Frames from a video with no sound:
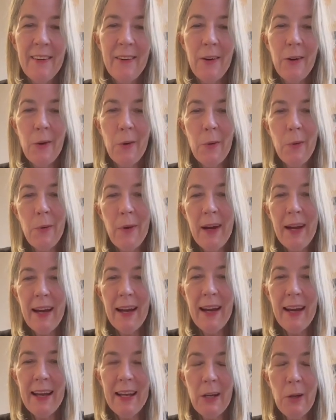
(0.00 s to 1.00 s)
Oh,
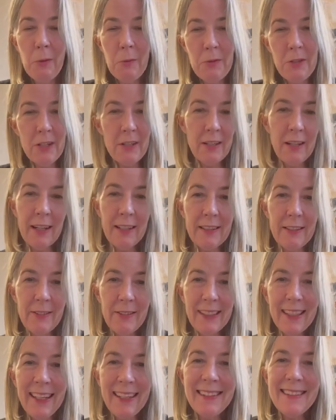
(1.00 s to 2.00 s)
I hope to talk to you
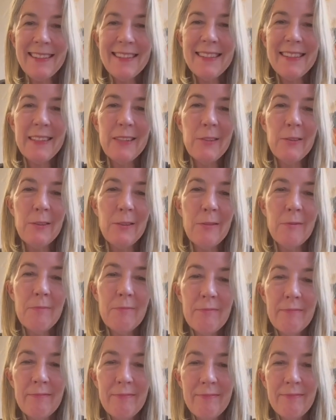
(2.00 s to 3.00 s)
again soon.
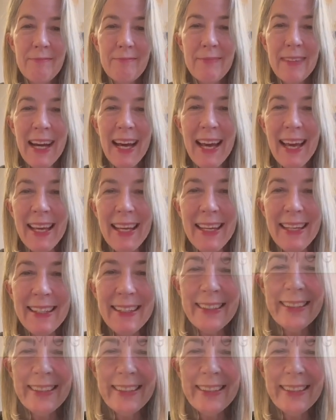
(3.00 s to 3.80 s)
Bye.